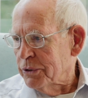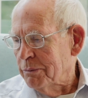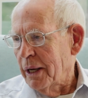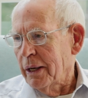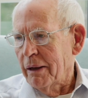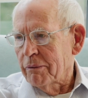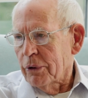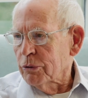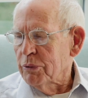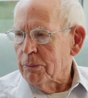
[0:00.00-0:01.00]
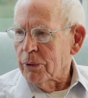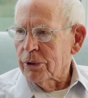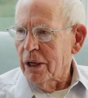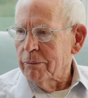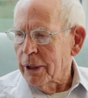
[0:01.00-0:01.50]
She might have other people
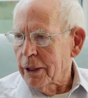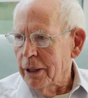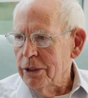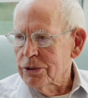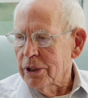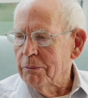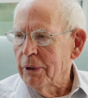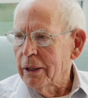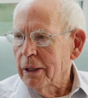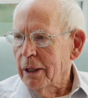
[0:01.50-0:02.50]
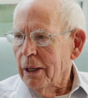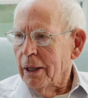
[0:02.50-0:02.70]
come occasionally, but